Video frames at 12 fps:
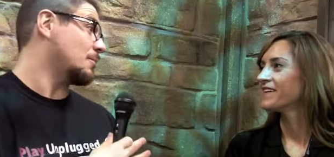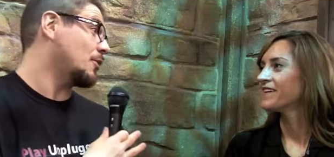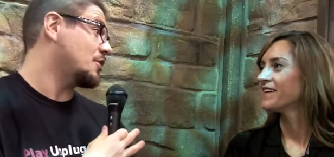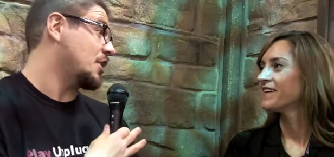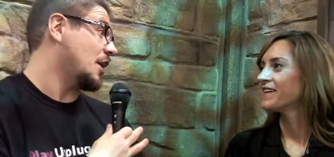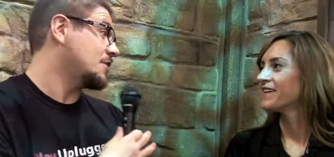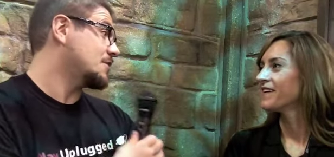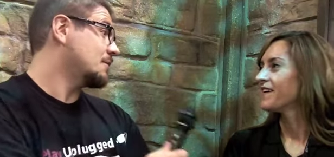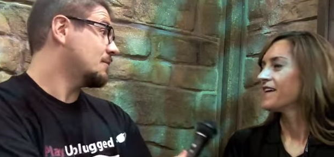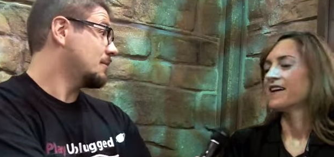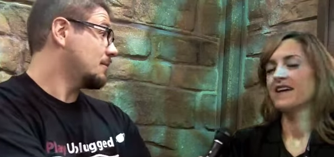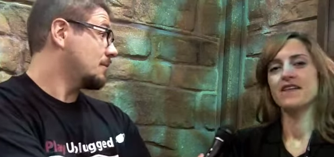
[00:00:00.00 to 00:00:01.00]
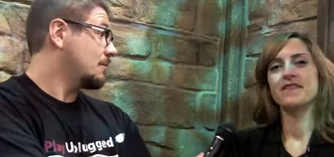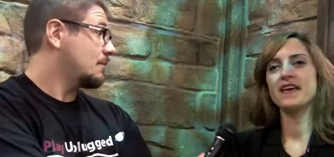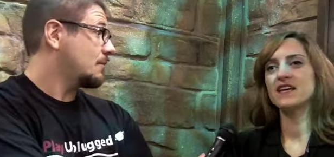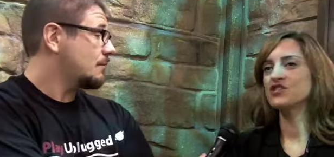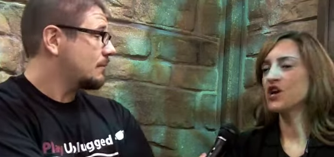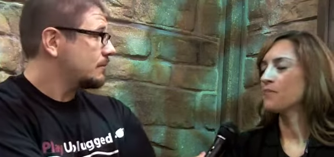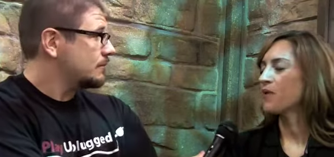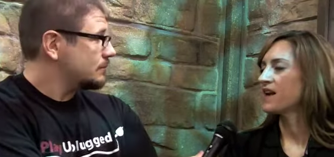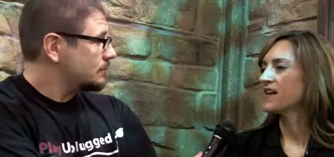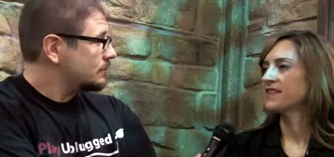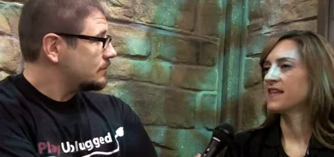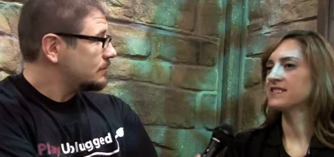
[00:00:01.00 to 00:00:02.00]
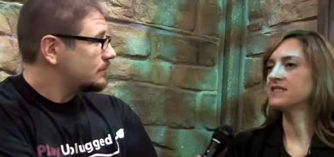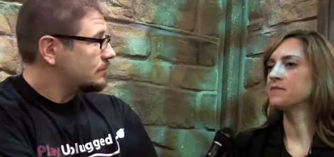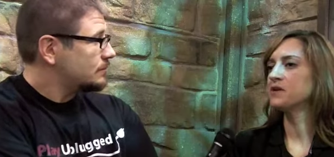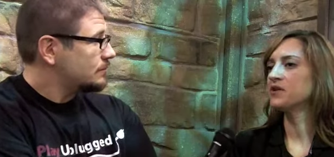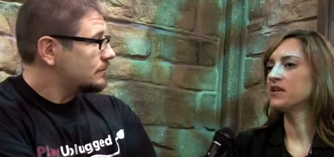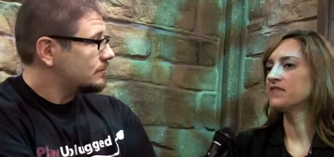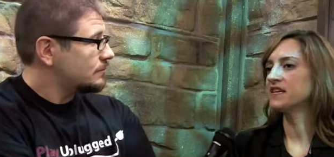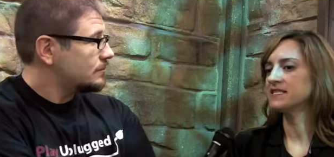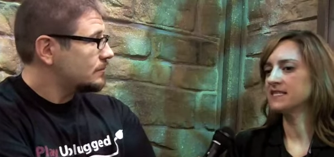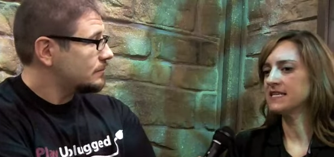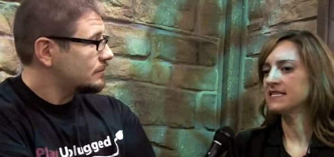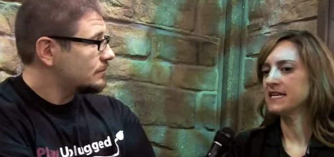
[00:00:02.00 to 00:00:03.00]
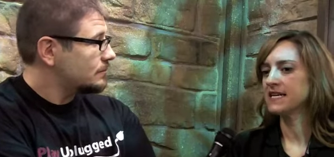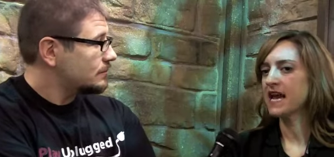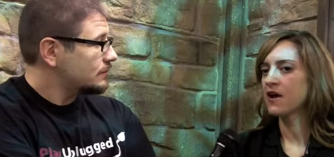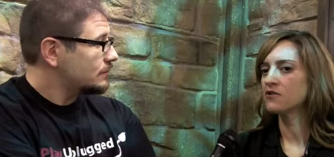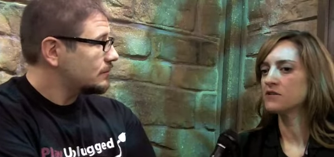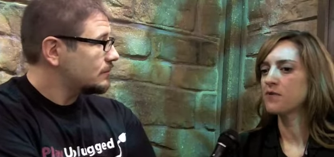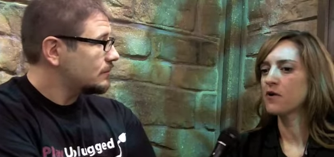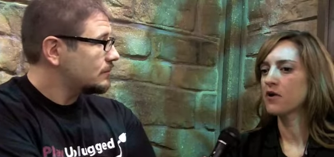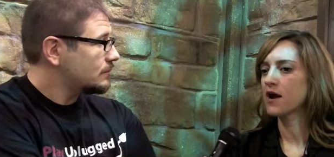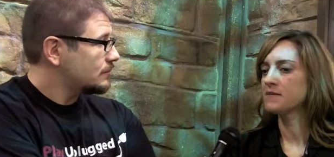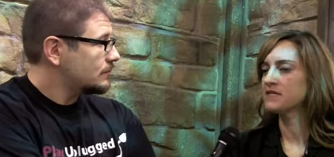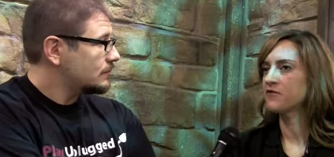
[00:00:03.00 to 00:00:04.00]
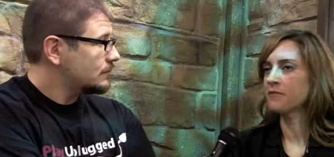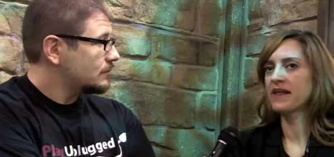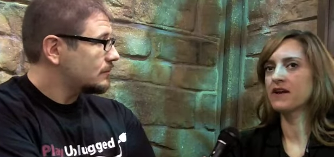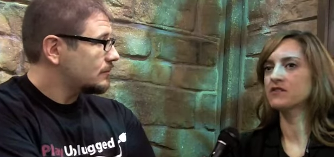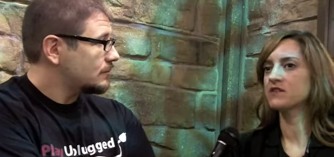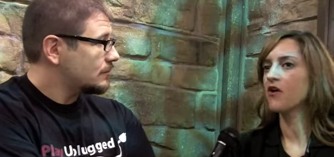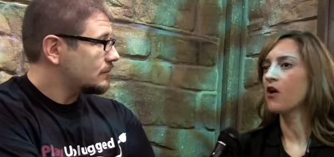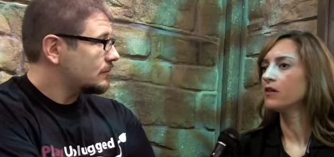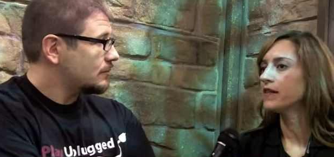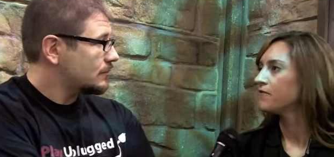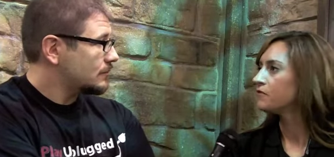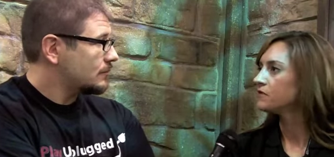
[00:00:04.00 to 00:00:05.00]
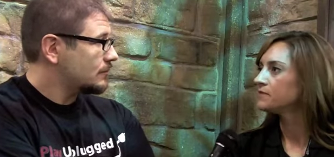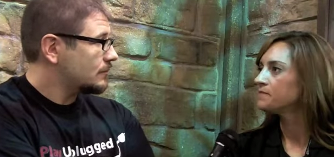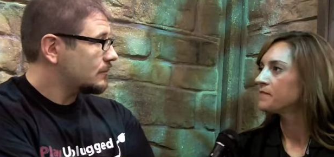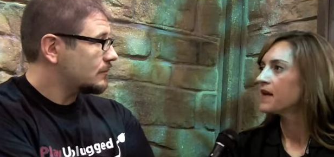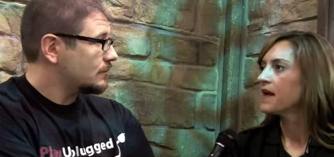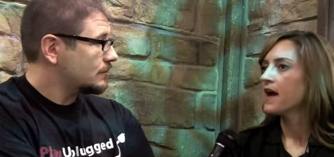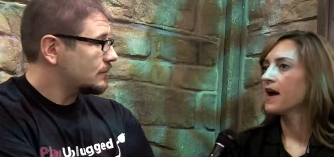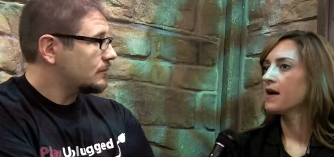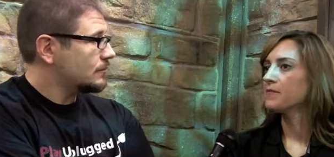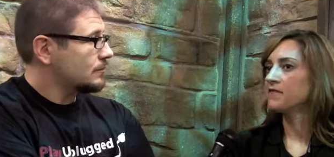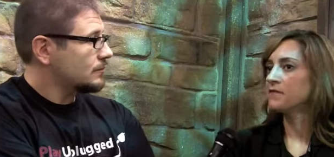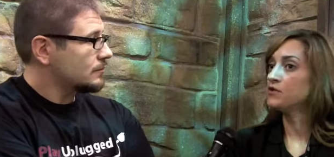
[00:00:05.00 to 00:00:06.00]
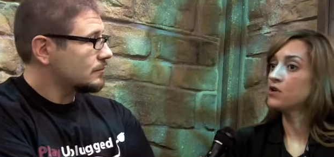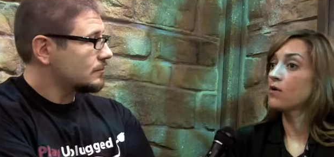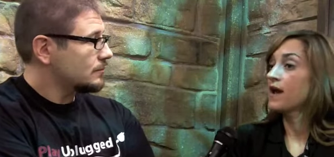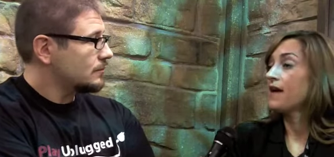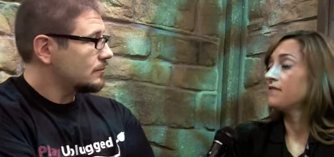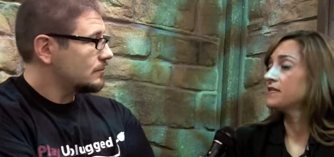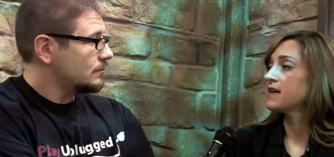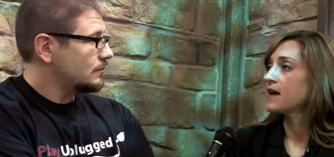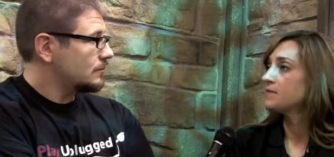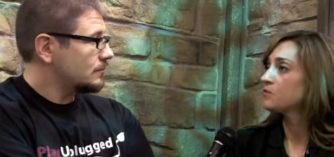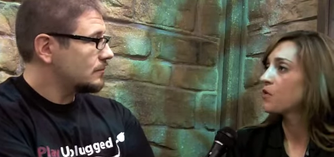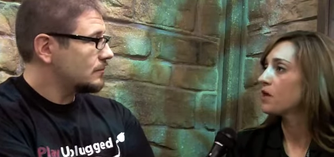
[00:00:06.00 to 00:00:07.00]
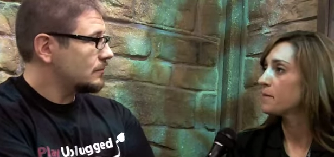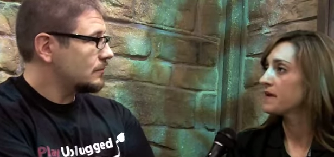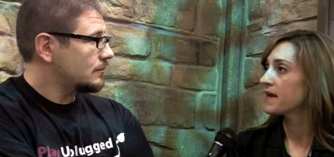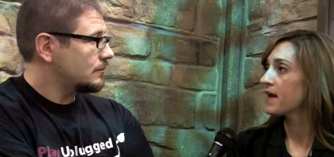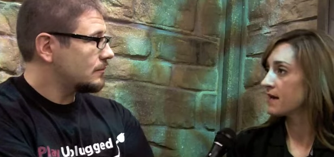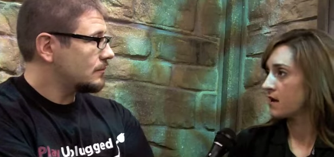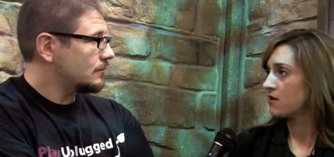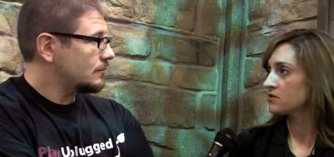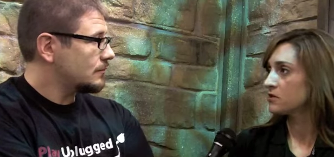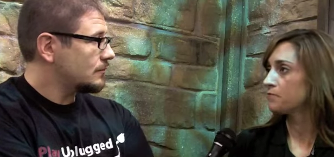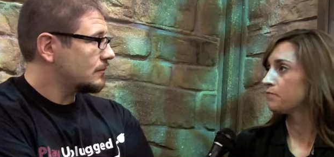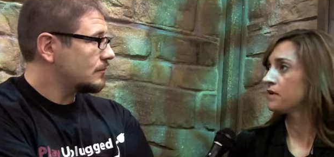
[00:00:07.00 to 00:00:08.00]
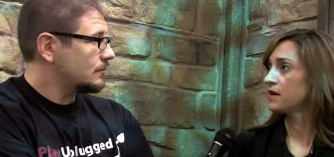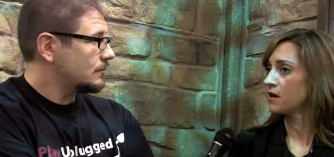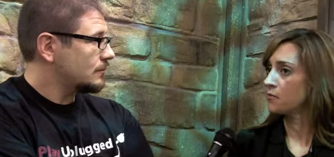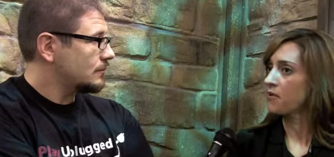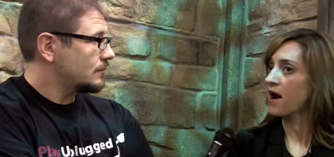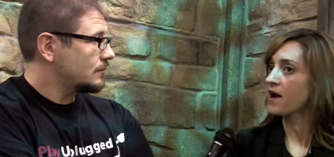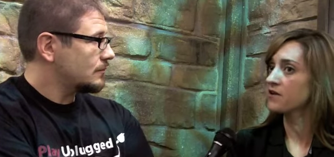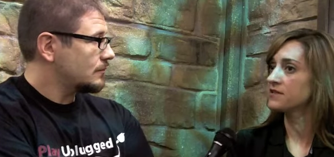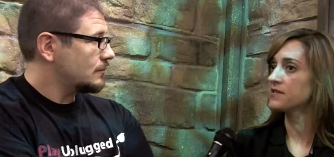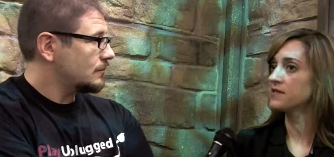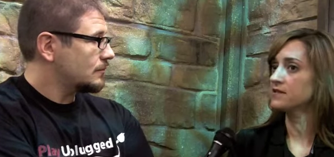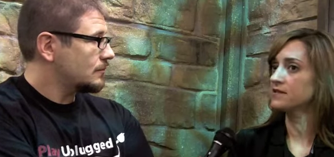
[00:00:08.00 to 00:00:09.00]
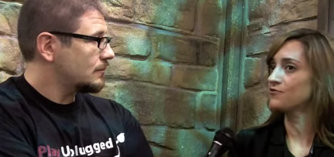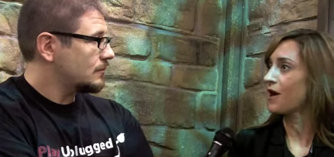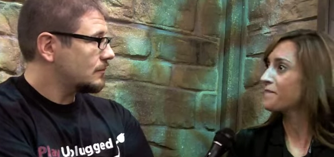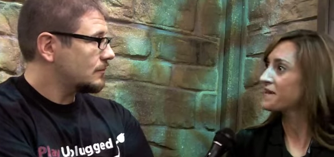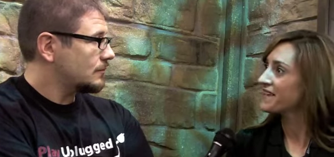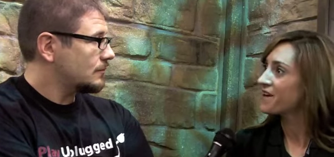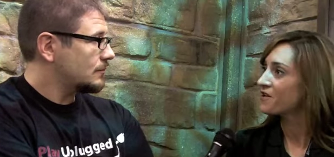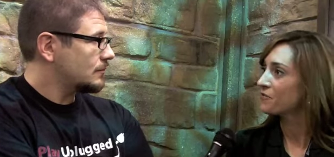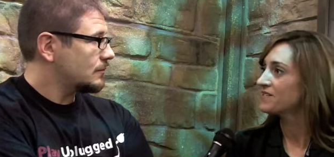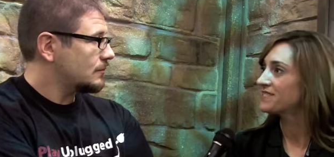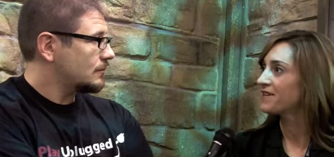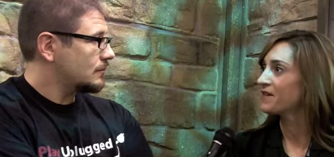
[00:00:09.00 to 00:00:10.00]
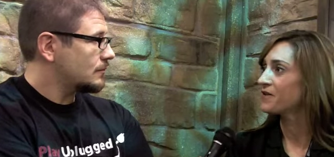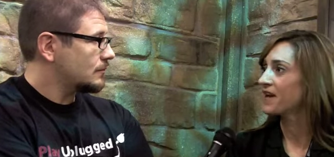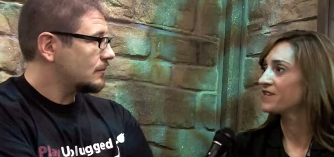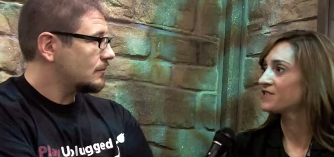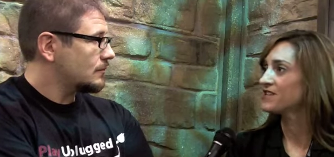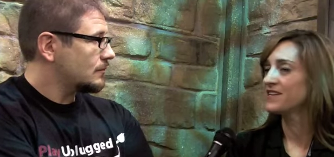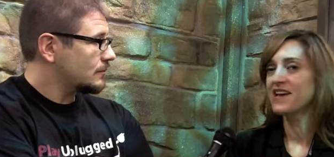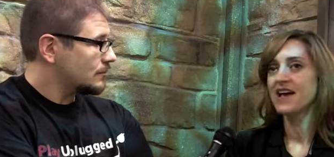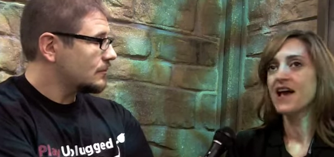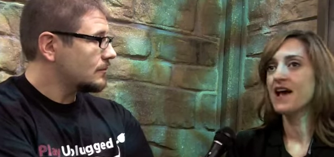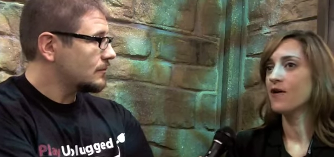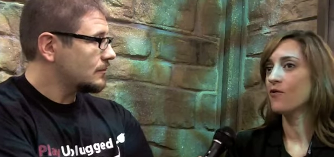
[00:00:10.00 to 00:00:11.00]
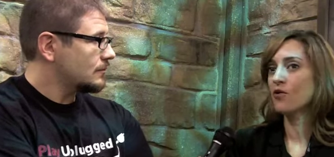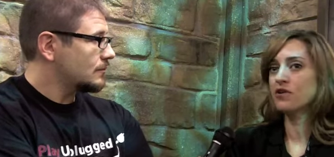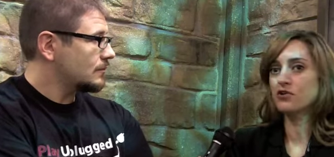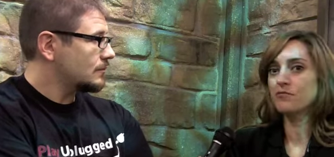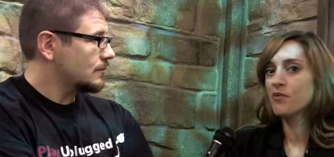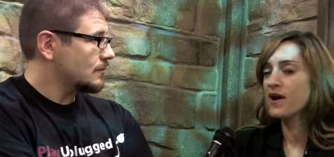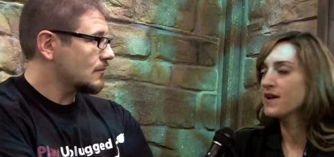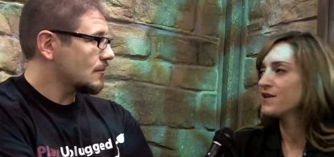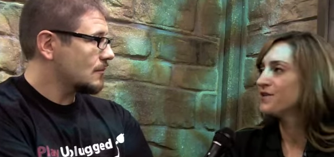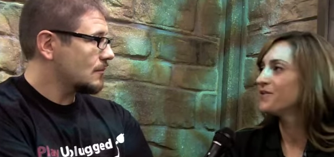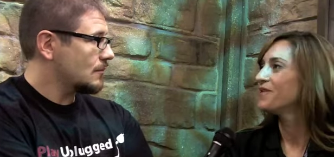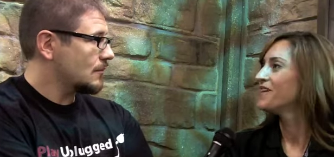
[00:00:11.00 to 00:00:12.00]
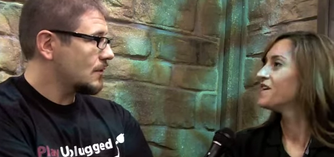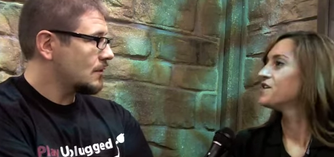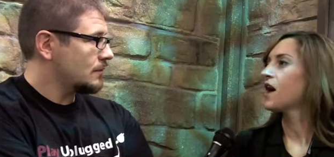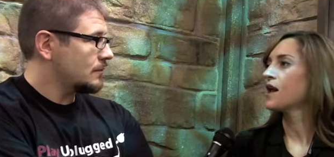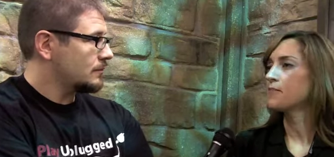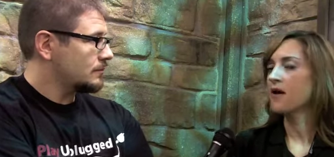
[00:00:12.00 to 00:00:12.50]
Speaker 1: of pre gens
Speaker 2: they can jump right in. That's the beauty of the D&D Encounters program. It's for players of all level. Um, if you don't have the time to roll up a, a character, you know, prior to, to dropping in on a retail location, or you're brand new, not a